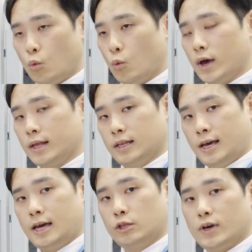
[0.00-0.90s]
we
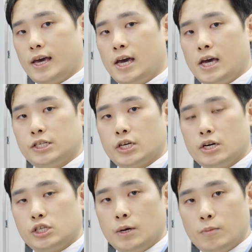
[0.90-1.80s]
need
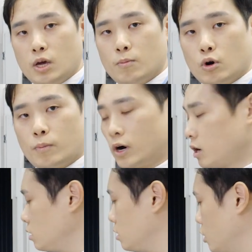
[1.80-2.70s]
easier chip
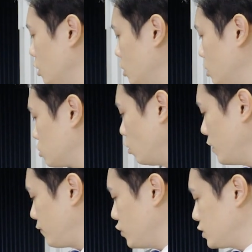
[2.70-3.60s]
remover. So
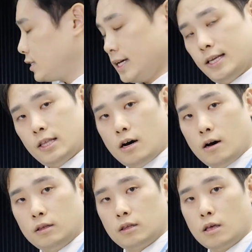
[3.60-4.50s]
if you see the